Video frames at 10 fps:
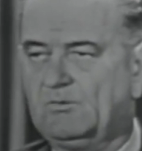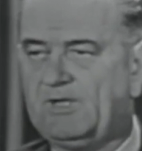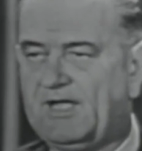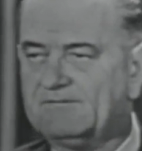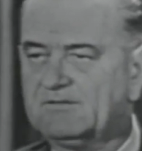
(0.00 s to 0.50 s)

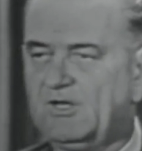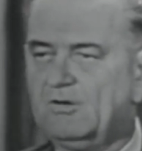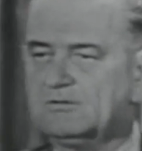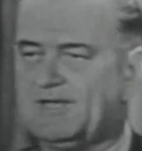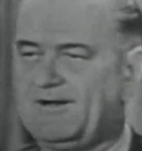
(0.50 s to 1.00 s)
We have
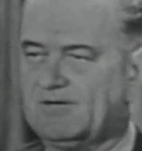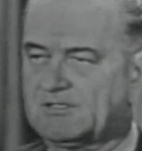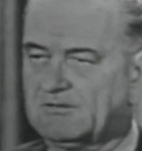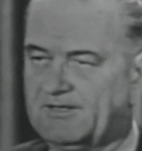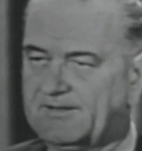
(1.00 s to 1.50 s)
no
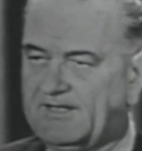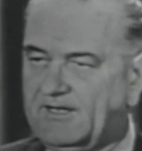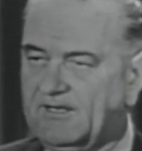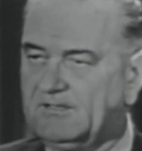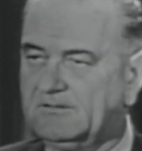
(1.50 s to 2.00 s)
territory
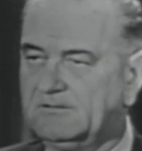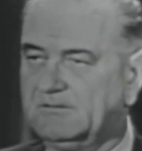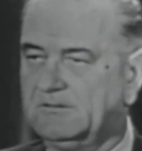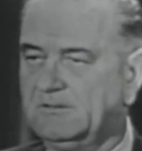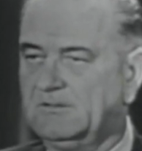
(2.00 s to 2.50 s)
there,
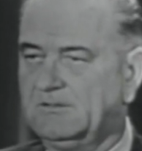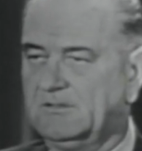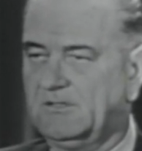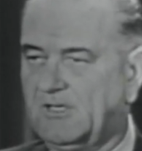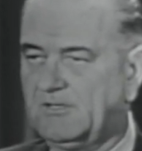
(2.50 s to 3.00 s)

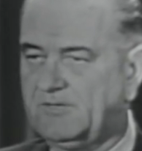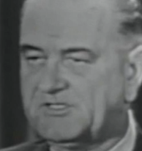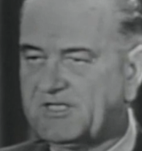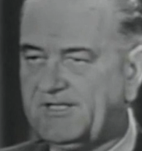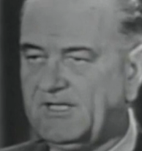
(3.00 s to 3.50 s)
nor do
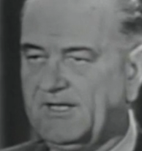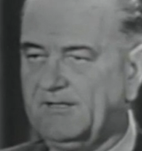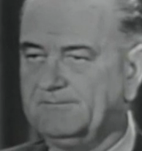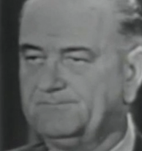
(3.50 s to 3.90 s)
we seek any.